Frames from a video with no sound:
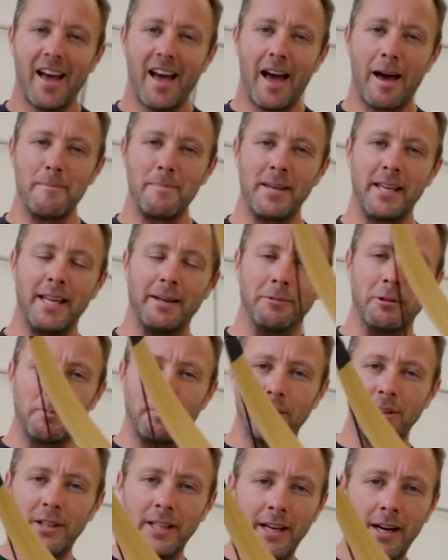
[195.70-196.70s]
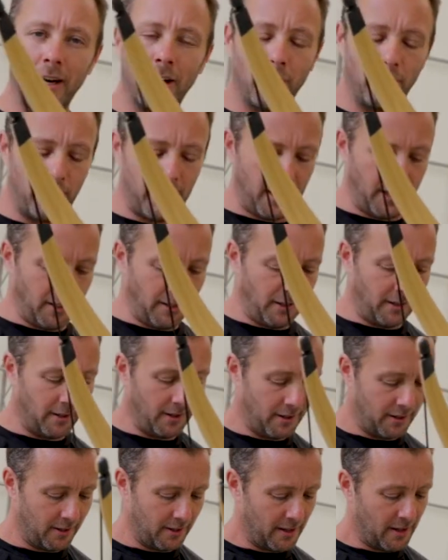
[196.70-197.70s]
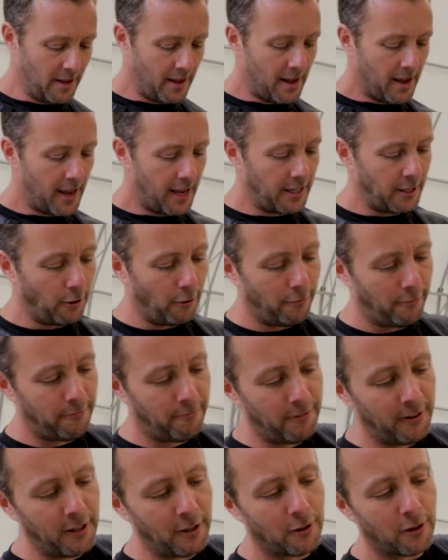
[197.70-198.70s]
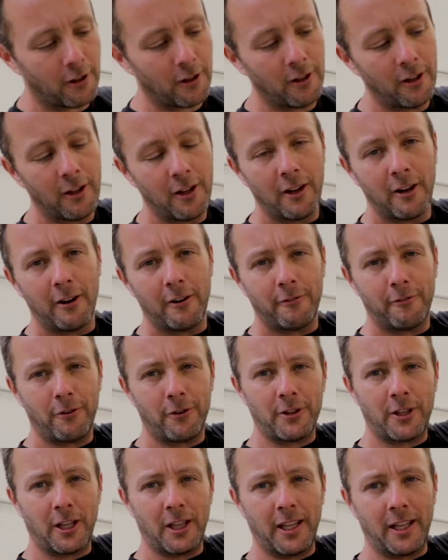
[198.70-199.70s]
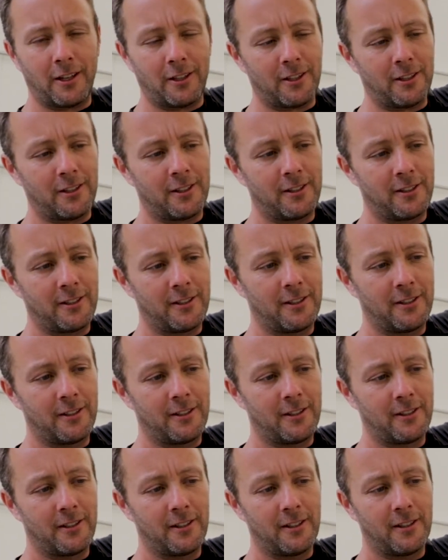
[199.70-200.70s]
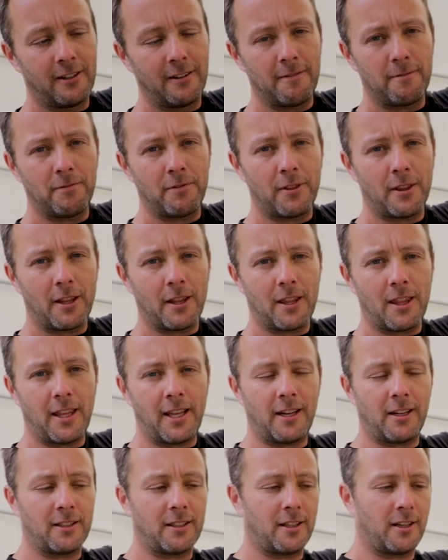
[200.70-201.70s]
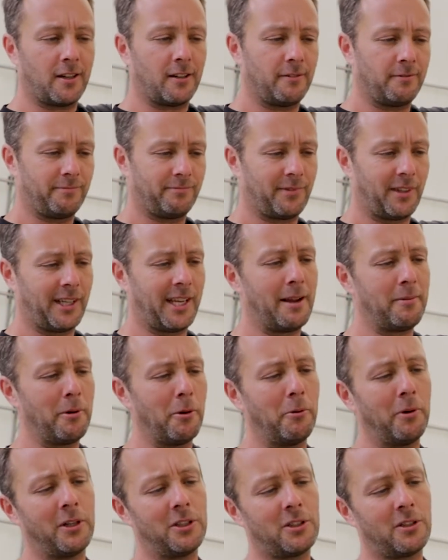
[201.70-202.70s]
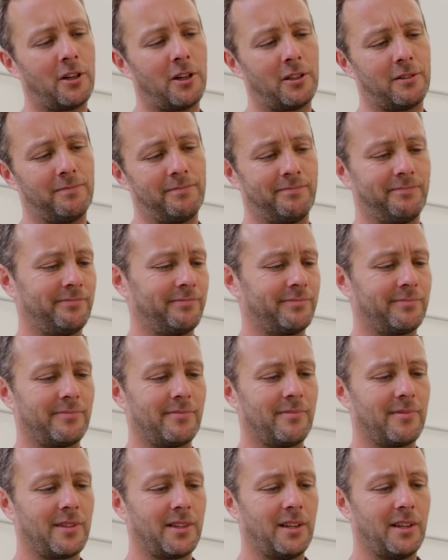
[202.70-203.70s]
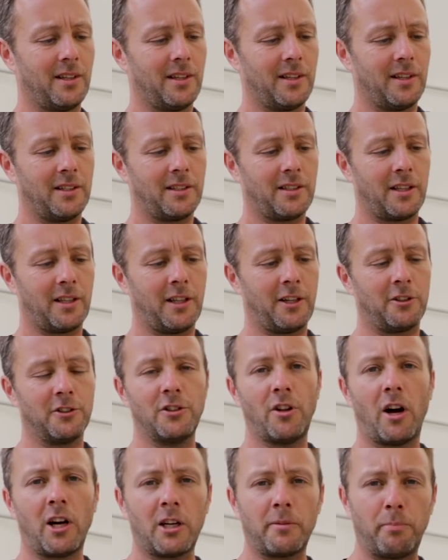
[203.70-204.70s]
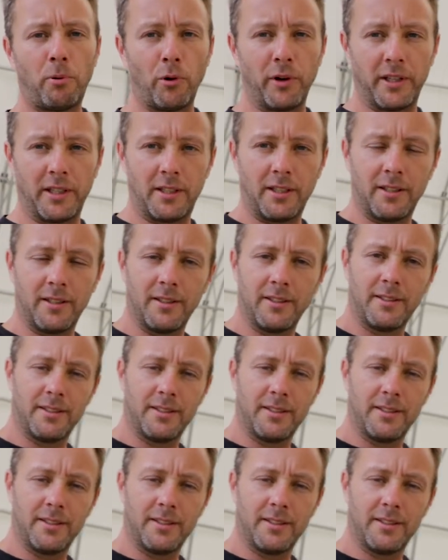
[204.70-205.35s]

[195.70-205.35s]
at being able to put the arrow in, and you'll feel for the little thing on I can't remember what it's called, the little knock point